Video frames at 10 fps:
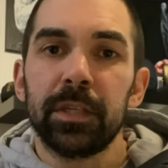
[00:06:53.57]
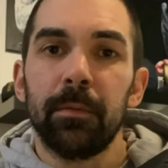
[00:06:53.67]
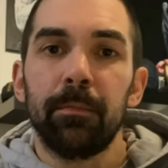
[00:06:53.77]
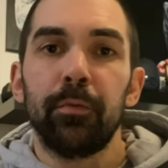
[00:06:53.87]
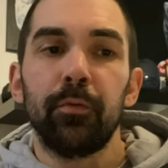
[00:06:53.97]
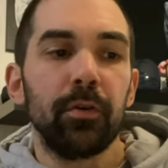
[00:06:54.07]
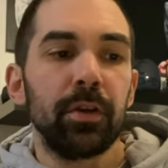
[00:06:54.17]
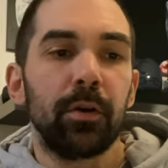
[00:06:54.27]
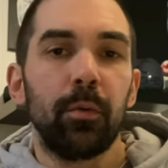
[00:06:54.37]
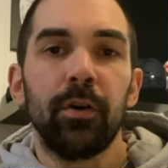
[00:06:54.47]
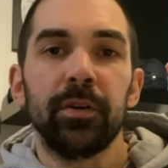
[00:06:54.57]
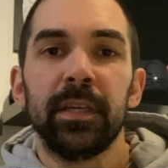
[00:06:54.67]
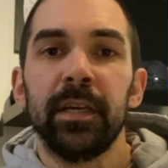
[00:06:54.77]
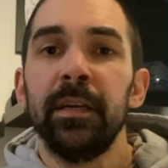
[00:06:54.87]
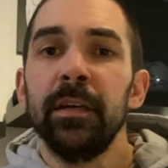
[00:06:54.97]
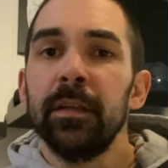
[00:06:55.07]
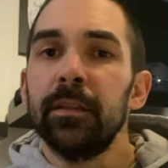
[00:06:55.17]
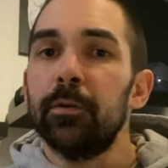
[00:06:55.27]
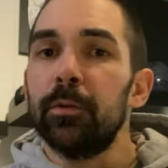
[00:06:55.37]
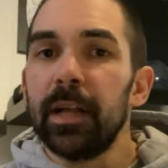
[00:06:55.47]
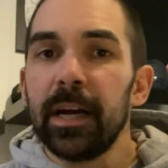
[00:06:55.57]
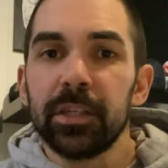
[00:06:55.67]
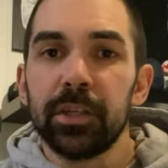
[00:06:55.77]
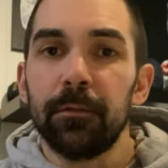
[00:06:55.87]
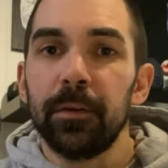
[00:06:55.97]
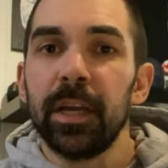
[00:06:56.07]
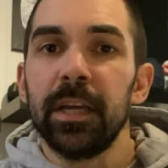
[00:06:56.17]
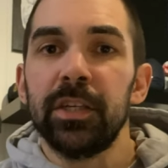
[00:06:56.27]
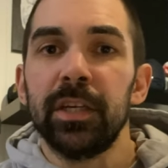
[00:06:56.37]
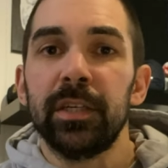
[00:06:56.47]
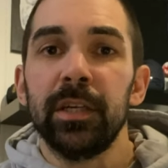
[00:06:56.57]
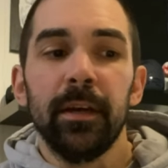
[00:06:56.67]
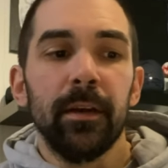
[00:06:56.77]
They're brilliant quality, they'll last you for ages.